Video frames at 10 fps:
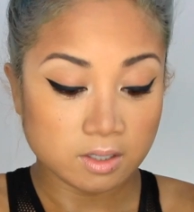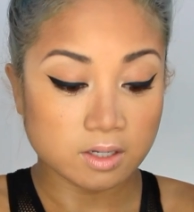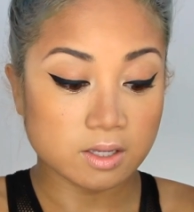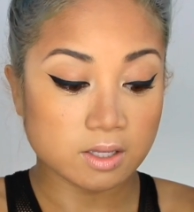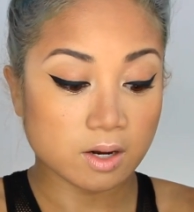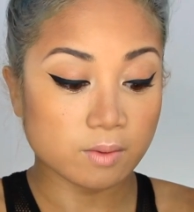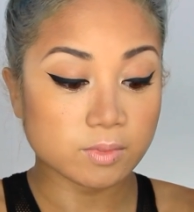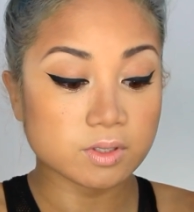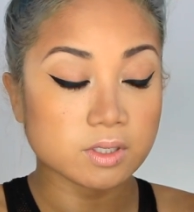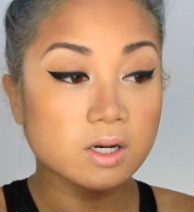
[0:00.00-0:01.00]
And now I'm
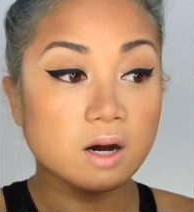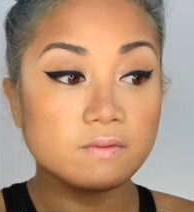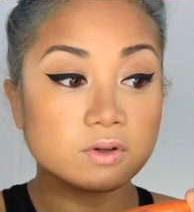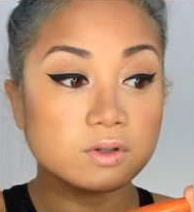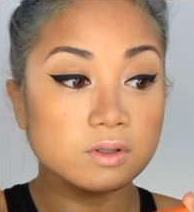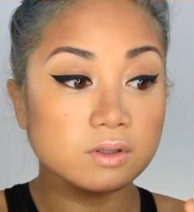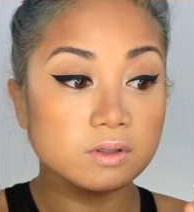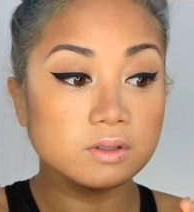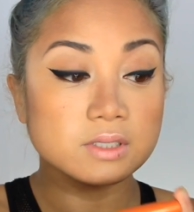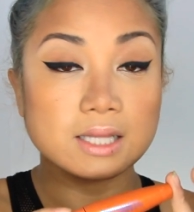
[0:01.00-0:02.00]
using
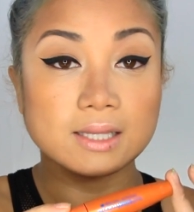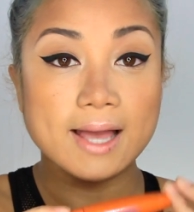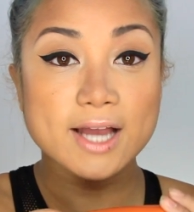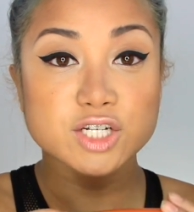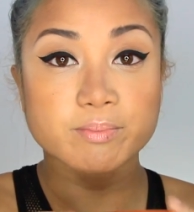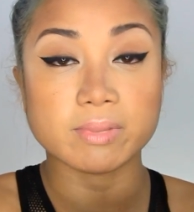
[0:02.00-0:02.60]
CoverGirl's Lash